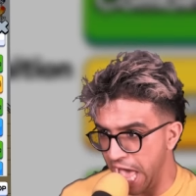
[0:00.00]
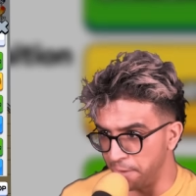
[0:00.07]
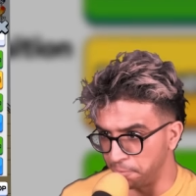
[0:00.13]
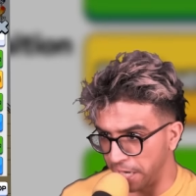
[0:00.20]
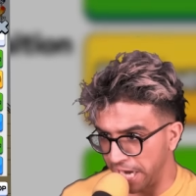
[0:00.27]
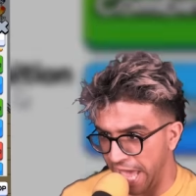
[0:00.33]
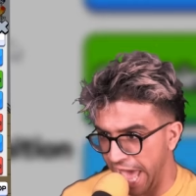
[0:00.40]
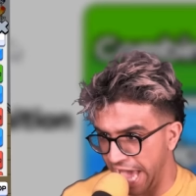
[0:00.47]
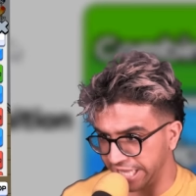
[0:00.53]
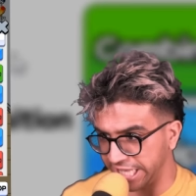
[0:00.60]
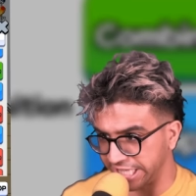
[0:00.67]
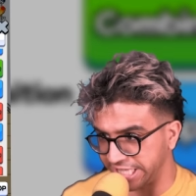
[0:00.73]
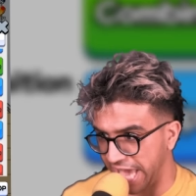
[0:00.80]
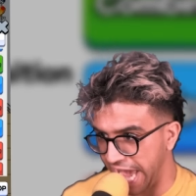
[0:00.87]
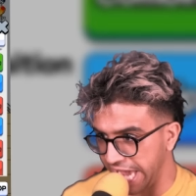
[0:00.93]
am going to hack
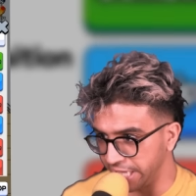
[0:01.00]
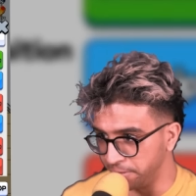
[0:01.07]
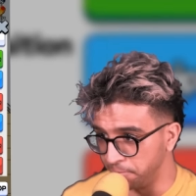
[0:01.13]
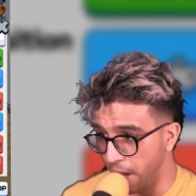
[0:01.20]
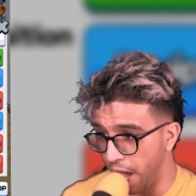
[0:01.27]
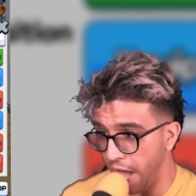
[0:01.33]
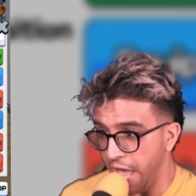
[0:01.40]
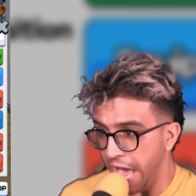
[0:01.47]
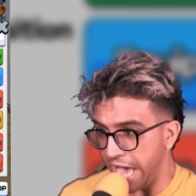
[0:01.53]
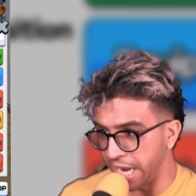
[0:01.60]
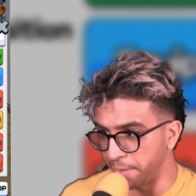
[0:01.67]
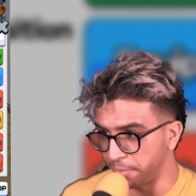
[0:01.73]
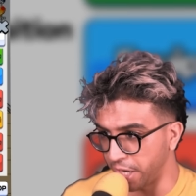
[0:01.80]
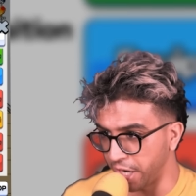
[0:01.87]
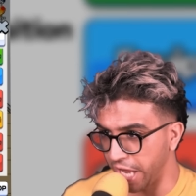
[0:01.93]
this game. And
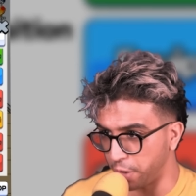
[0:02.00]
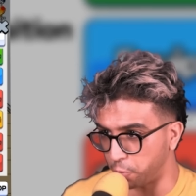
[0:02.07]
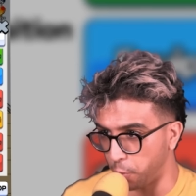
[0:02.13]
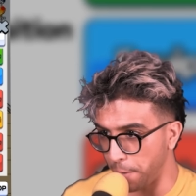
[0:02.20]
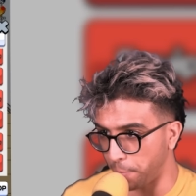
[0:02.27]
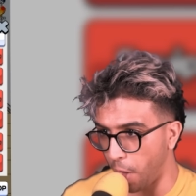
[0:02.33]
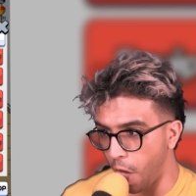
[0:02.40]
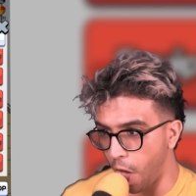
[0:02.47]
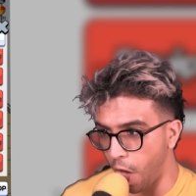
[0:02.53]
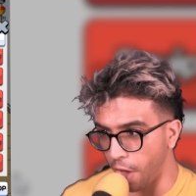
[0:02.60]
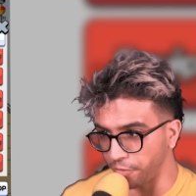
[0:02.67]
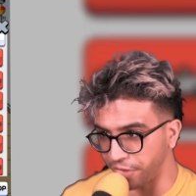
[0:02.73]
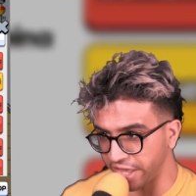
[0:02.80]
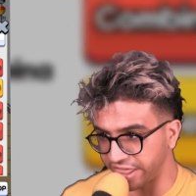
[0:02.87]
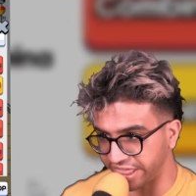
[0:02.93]
I'm going to equip all
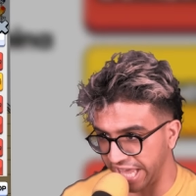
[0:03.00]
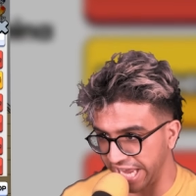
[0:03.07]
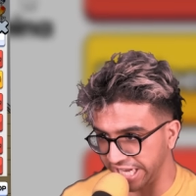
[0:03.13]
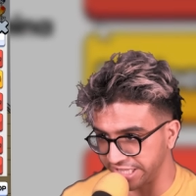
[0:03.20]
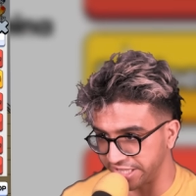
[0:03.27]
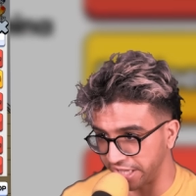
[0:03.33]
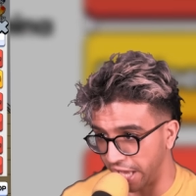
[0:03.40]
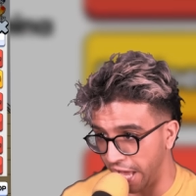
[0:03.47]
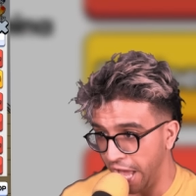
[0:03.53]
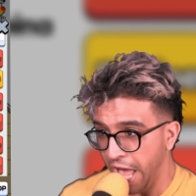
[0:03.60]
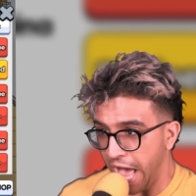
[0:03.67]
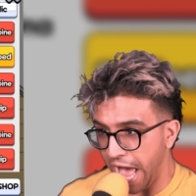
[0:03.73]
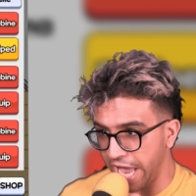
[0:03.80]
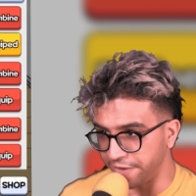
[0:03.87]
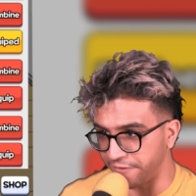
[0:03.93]
the things
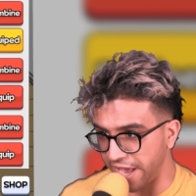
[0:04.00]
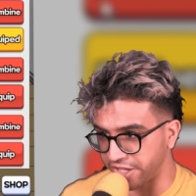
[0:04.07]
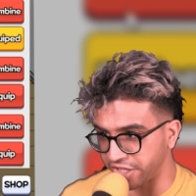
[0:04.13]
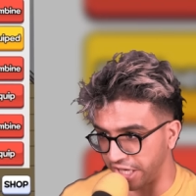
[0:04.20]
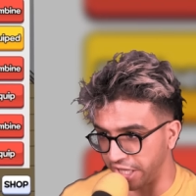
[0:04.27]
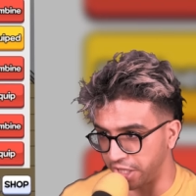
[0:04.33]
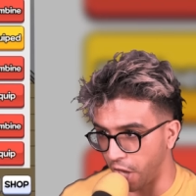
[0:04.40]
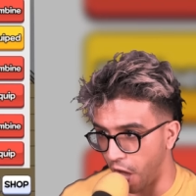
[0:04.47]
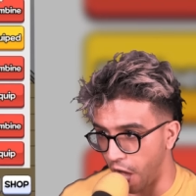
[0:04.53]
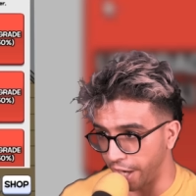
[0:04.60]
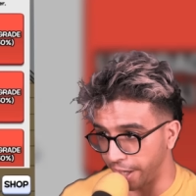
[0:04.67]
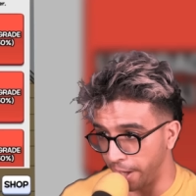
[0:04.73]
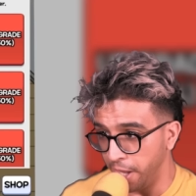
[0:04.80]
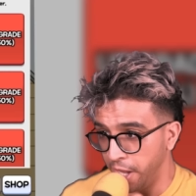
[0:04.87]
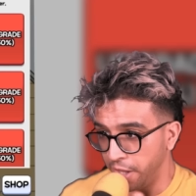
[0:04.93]
I've actually caught.
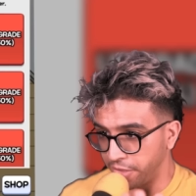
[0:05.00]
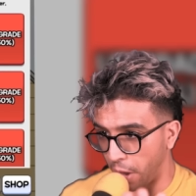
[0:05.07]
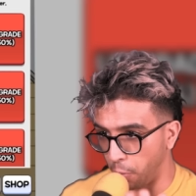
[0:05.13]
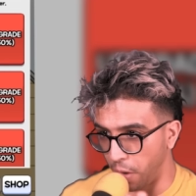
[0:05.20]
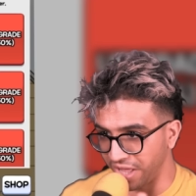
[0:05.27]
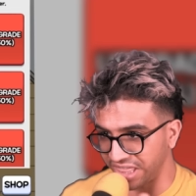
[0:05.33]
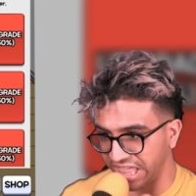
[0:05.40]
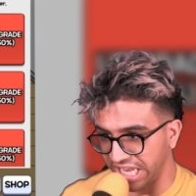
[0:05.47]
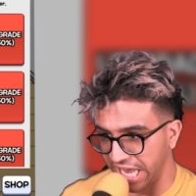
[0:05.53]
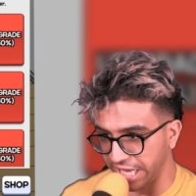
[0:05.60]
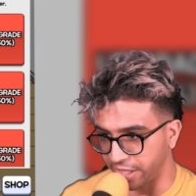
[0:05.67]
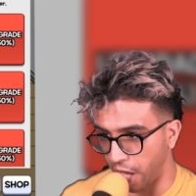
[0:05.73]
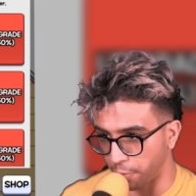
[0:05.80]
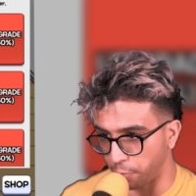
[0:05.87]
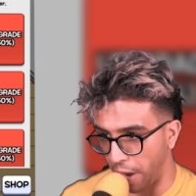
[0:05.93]
Now, one thing I
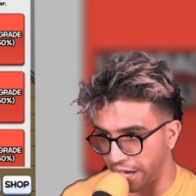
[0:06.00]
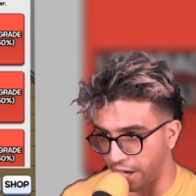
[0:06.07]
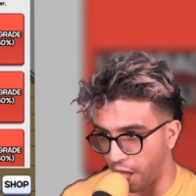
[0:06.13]
got right